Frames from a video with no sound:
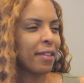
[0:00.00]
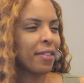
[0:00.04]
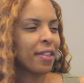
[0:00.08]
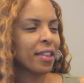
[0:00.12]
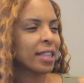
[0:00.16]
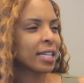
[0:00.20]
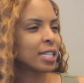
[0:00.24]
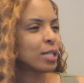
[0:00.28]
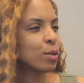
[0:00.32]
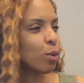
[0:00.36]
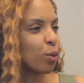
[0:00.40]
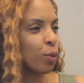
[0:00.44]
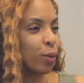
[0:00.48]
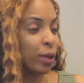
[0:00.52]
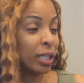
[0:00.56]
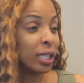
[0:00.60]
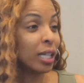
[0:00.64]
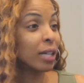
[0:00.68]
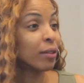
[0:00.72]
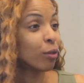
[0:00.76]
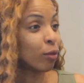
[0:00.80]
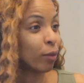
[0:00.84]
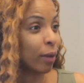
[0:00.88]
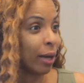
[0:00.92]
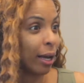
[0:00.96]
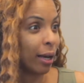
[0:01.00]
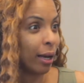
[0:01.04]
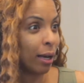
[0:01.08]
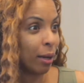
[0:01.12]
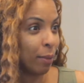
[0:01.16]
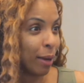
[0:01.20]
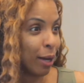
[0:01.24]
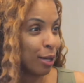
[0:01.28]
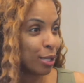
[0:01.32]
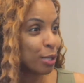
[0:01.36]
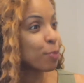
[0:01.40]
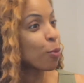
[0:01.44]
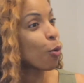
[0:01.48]
I think that's what we love
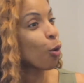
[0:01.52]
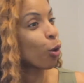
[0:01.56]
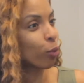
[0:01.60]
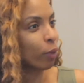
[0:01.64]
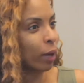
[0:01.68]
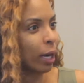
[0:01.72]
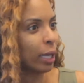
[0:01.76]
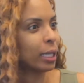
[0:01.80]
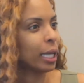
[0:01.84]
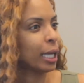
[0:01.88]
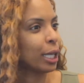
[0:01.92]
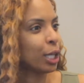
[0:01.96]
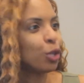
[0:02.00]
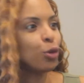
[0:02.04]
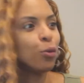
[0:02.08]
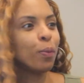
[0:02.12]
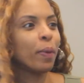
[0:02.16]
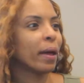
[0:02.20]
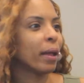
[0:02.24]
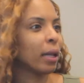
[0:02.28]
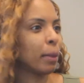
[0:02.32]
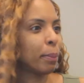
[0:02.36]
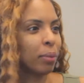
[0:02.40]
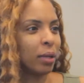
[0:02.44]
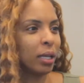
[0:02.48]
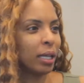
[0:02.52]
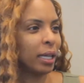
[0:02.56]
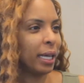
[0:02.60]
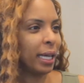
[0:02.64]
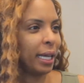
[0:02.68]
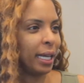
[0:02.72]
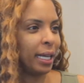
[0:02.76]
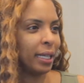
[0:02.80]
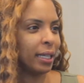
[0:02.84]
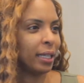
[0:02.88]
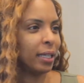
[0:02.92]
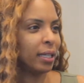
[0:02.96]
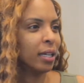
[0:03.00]
about sport, right? Like, you
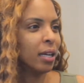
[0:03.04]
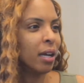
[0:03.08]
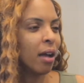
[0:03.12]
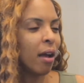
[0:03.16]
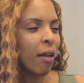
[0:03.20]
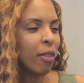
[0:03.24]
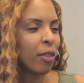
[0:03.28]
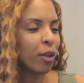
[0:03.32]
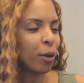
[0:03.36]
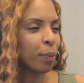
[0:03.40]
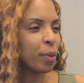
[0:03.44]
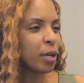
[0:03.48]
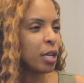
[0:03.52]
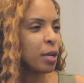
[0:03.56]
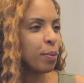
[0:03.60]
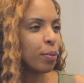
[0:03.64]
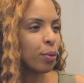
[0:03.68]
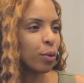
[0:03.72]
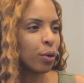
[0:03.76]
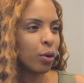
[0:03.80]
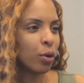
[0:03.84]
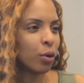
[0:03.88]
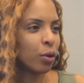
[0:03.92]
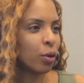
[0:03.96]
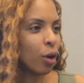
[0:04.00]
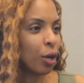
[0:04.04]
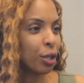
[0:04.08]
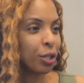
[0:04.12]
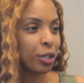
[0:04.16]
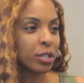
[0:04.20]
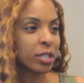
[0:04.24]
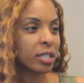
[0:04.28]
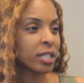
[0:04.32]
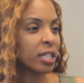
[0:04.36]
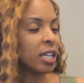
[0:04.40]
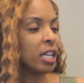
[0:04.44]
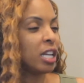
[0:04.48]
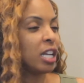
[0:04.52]
played, and there are people on
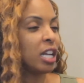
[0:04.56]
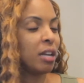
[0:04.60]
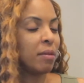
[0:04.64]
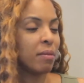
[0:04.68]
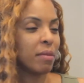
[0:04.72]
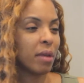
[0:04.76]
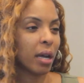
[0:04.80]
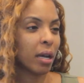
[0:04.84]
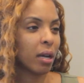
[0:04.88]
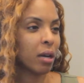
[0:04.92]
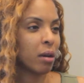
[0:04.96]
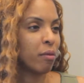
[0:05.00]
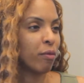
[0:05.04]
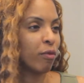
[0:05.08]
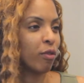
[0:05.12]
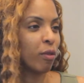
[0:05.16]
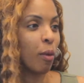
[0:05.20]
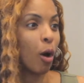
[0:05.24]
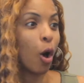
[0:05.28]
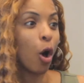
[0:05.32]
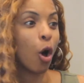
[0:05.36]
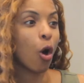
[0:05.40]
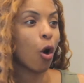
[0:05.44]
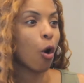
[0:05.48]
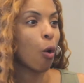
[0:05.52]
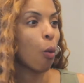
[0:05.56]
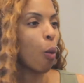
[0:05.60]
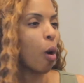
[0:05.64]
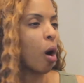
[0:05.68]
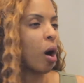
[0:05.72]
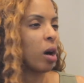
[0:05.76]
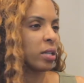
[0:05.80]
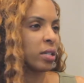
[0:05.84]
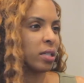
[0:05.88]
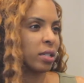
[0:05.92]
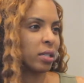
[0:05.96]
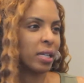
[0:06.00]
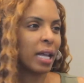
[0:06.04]
your team that come from all
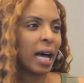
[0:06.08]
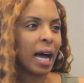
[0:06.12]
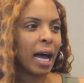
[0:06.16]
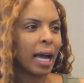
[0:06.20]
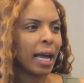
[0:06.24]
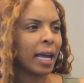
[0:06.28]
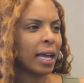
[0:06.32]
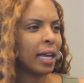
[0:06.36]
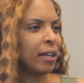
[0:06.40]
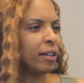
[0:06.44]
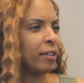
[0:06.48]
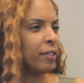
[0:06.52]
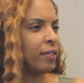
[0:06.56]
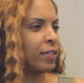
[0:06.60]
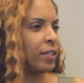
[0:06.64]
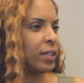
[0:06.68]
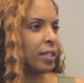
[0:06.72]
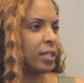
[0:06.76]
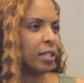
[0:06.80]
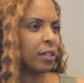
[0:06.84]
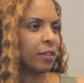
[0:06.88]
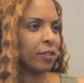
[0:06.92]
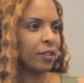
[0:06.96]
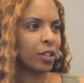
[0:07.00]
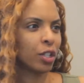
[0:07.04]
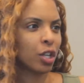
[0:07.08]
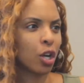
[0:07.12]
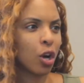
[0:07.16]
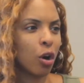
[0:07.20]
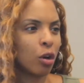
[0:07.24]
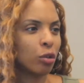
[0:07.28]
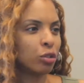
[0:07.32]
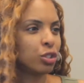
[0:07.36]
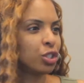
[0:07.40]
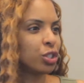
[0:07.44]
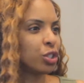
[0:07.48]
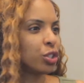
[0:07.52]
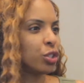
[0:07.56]
walks of life and different
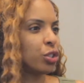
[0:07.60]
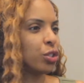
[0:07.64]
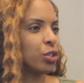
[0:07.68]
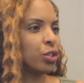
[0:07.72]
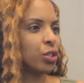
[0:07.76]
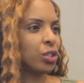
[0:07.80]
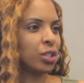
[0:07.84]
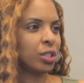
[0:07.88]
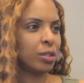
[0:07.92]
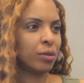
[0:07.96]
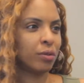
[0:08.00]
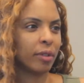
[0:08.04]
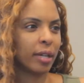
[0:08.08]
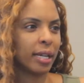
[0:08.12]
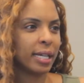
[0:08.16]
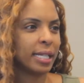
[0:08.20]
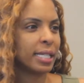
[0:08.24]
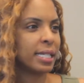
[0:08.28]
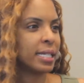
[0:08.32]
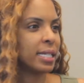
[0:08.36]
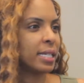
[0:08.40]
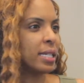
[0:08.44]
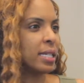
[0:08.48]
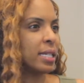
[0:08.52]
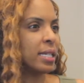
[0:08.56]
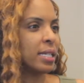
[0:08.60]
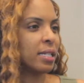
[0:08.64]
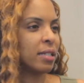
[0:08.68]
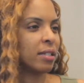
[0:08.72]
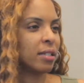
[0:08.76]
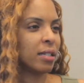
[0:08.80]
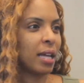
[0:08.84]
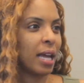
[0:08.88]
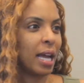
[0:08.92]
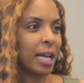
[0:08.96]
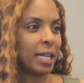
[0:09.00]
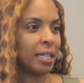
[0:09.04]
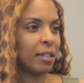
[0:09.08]
cultures and races
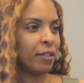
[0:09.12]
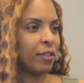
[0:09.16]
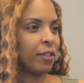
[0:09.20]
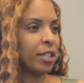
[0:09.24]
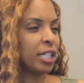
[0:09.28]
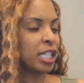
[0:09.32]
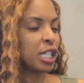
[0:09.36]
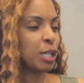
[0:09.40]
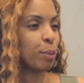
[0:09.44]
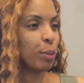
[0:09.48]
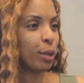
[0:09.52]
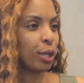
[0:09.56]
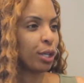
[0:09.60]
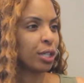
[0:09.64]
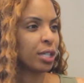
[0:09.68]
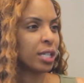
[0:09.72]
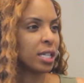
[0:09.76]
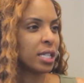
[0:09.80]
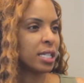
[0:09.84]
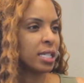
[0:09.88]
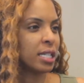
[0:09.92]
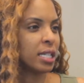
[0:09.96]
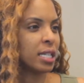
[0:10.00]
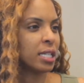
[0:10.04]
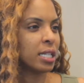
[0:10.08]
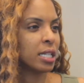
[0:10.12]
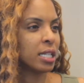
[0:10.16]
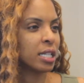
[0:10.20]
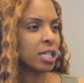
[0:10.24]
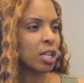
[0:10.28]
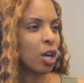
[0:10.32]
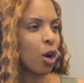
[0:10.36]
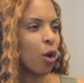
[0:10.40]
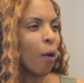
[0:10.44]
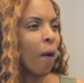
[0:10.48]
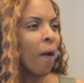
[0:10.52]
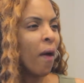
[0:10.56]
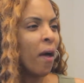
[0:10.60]
and had different experiences. And
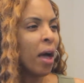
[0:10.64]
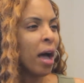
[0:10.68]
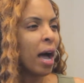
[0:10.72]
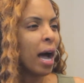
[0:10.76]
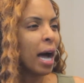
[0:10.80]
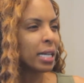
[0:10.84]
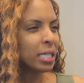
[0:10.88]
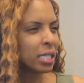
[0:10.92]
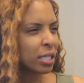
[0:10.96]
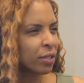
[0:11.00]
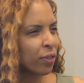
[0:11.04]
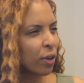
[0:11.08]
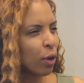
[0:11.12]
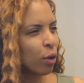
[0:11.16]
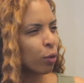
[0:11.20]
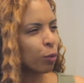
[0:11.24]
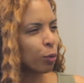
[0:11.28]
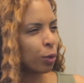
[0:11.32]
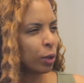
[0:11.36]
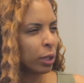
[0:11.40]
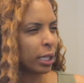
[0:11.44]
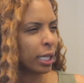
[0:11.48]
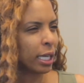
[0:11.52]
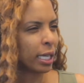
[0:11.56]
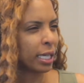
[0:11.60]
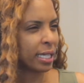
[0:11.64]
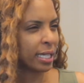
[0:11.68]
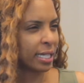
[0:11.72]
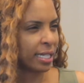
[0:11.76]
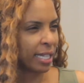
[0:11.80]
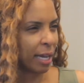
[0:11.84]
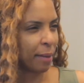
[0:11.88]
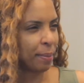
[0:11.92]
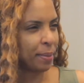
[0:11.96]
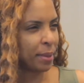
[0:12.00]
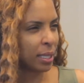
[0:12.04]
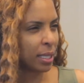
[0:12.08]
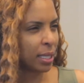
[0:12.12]
so I just felt really
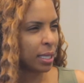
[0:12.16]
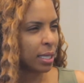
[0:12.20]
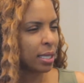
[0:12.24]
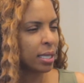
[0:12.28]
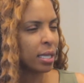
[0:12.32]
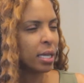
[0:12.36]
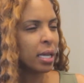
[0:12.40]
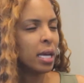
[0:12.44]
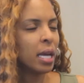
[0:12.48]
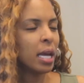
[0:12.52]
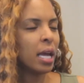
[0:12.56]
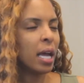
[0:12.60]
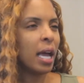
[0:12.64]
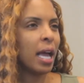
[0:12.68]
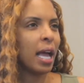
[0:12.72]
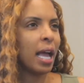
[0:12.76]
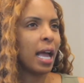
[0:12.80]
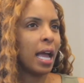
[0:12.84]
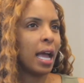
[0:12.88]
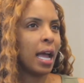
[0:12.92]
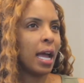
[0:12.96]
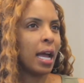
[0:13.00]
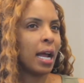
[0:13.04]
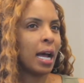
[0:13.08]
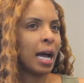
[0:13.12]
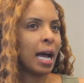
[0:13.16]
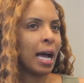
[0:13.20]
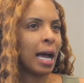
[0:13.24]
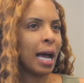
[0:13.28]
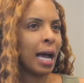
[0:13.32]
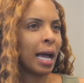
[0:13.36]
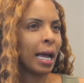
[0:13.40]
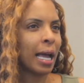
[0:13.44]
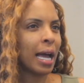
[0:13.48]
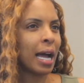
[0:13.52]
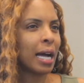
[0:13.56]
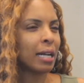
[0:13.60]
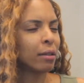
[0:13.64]
accepted, and
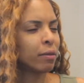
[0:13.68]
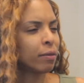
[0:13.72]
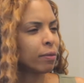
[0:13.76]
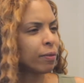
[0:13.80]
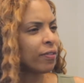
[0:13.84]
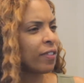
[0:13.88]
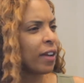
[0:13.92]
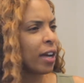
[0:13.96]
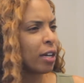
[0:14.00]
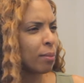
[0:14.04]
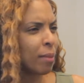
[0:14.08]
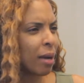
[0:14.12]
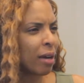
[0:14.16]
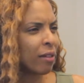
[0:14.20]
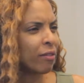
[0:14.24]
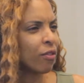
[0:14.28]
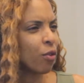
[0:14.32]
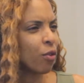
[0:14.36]
I kind of found my